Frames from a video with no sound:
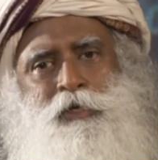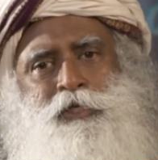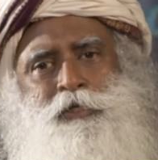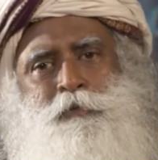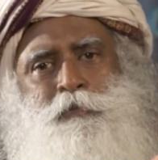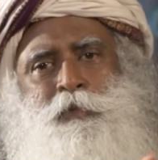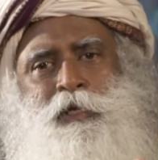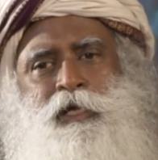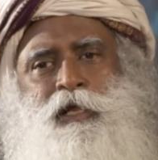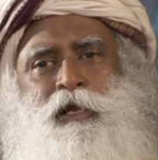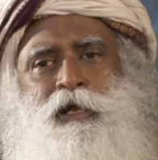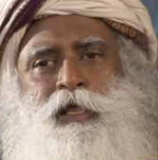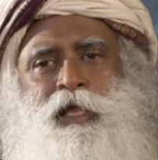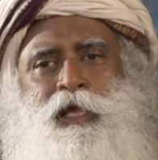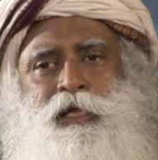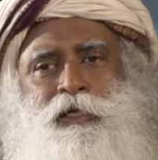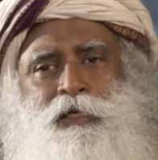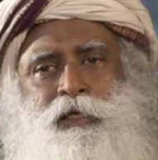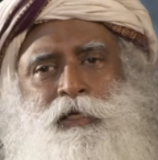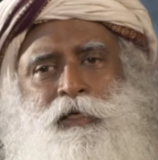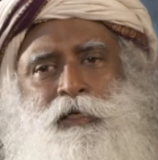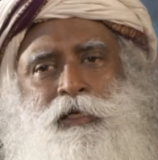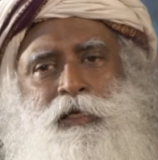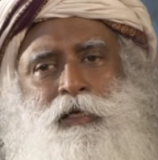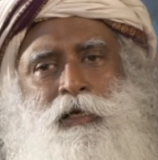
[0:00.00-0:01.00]
must be
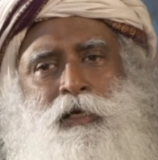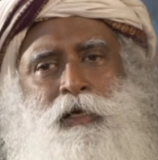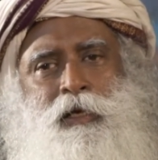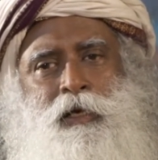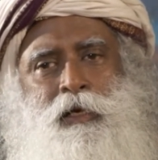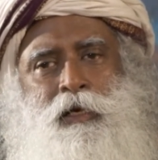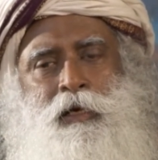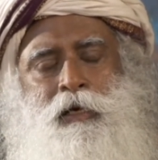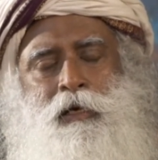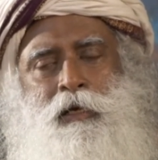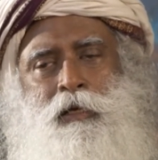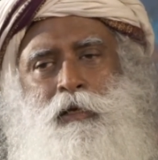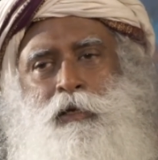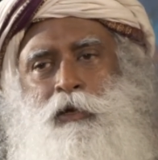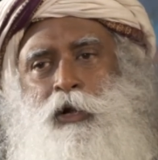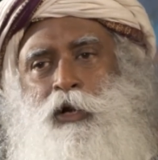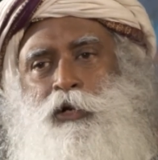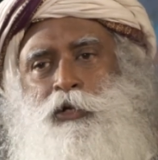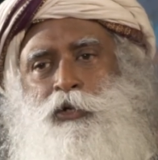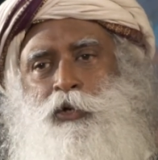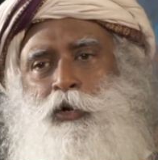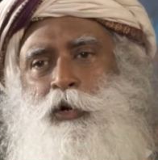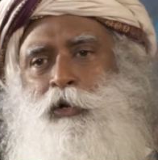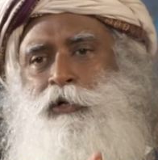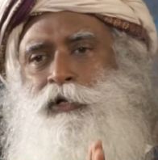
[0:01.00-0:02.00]
created,
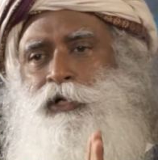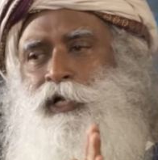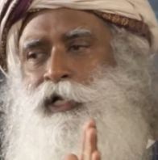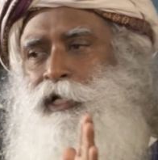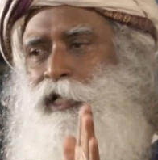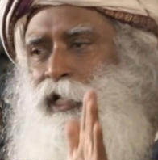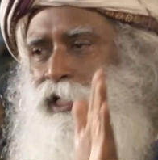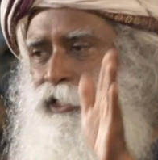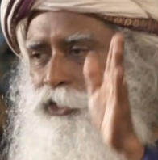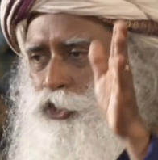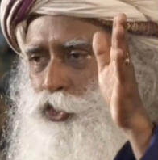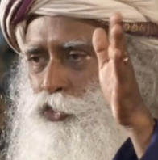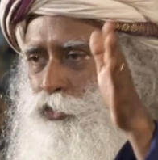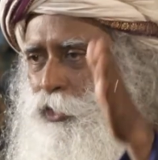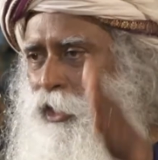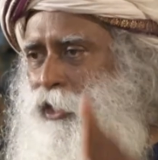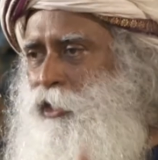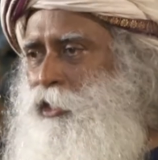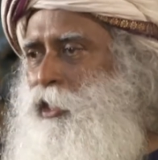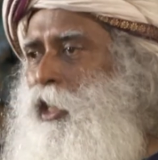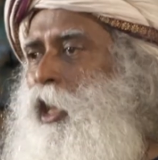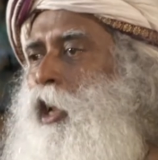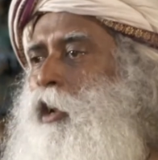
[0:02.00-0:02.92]
not concretized right